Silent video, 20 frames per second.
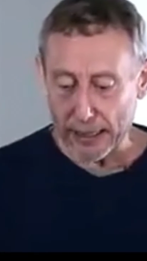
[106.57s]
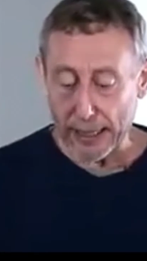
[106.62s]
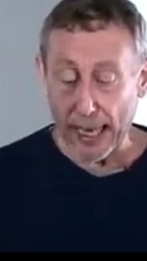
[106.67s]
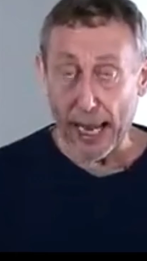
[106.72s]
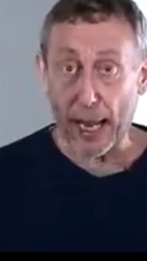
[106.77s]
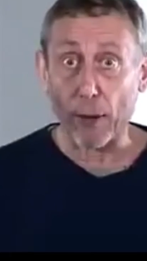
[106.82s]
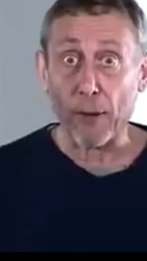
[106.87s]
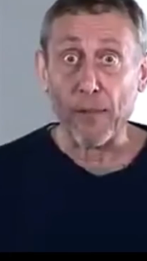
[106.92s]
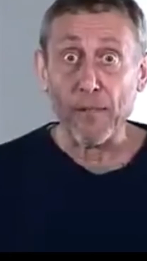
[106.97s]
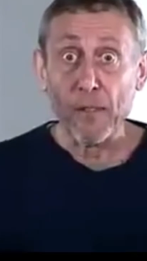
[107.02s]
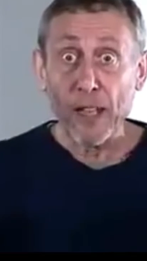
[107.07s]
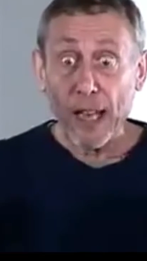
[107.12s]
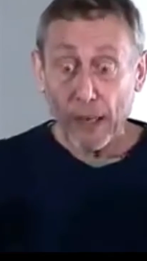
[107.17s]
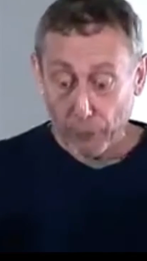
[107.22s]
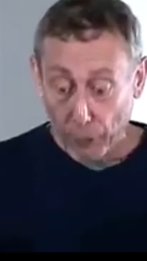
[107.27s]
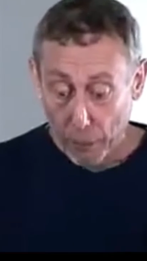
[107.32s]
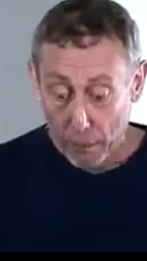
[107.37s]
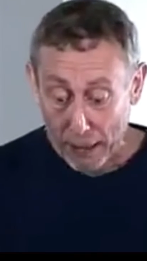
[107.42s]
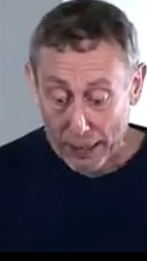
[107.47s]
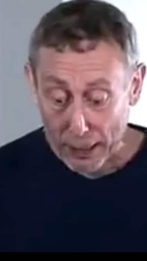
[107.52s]
lid down.
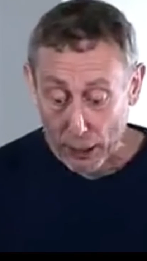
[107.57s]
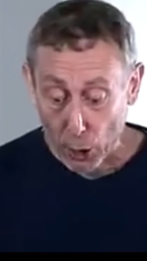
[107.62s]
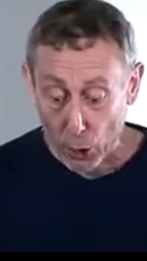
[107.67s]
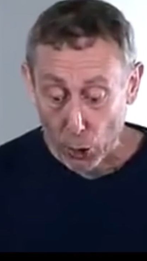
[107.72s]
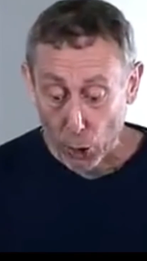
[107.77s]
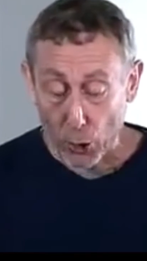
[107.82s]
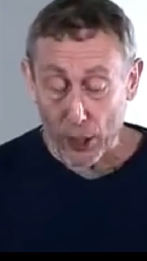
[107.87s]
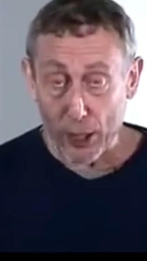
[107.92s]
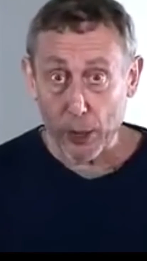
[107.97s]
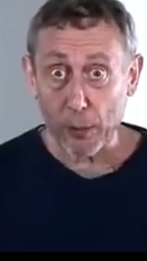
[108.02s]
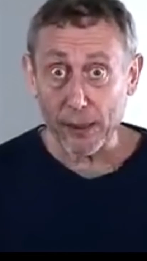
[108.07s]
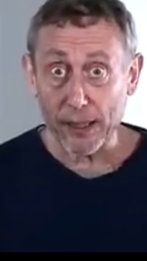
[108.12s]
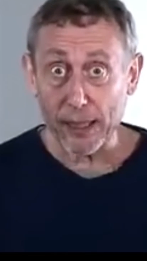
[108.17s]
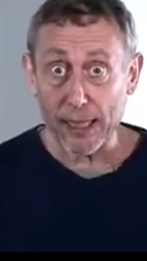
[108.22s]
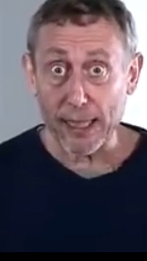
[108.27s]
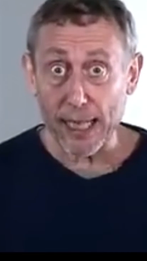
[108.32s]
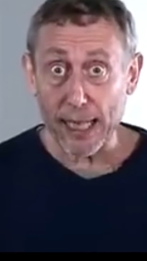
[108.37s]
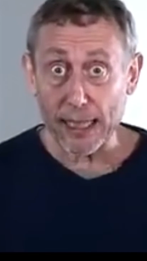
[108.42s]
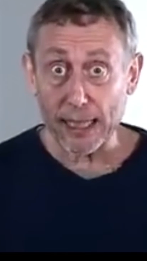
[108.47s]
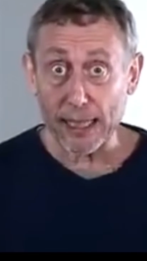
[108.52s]
If you made a noise with
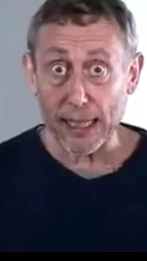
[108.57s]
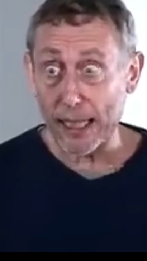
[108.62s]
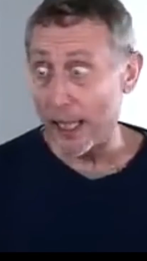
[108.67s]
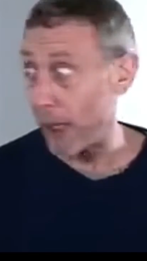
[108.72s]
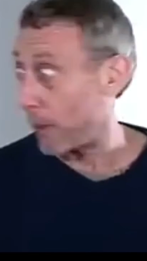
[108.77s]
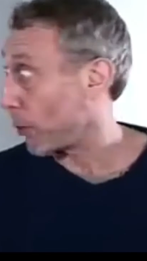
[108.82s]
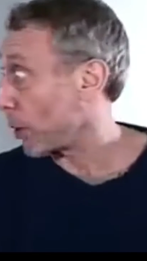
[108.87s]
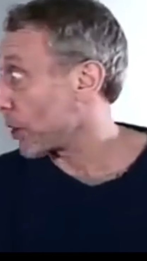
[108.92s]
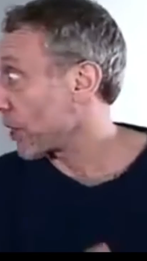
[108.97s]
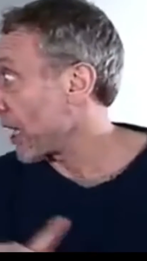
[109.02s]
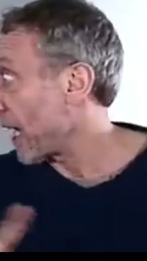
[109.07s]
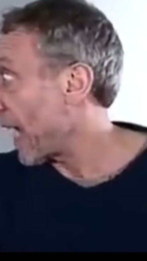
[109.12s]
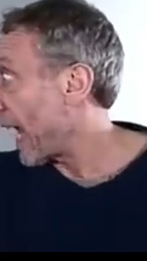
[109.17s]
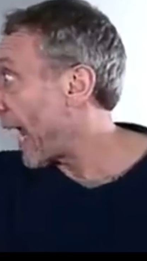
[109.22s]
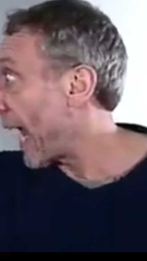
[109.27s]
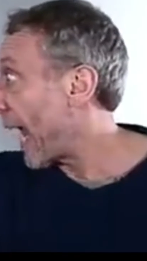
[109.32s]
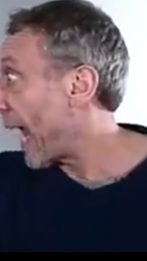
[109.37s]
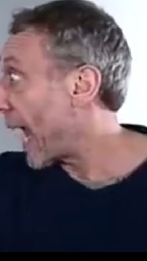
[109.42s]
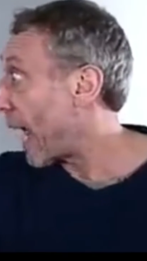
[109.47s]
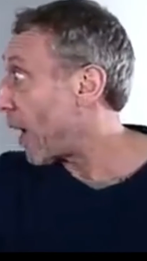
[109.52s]
the desk lid, it was
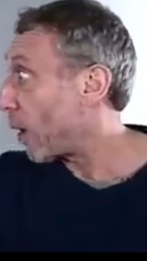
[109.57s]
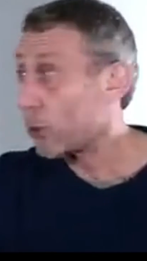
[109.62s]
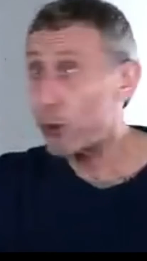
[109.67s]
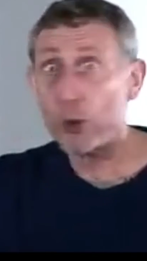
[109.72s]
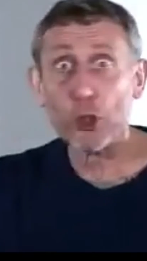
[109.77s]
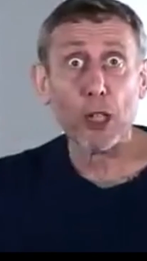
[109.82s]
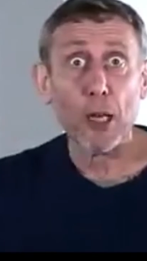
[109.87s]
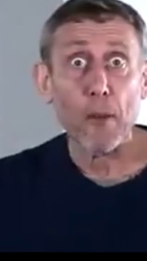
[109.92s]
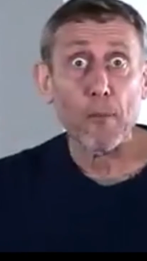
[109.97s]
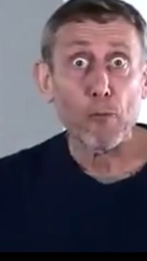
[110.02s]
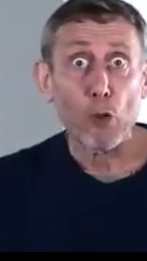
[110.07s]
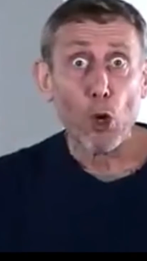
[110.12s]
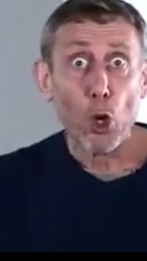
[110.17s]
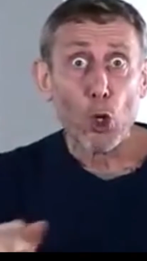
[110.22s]
out.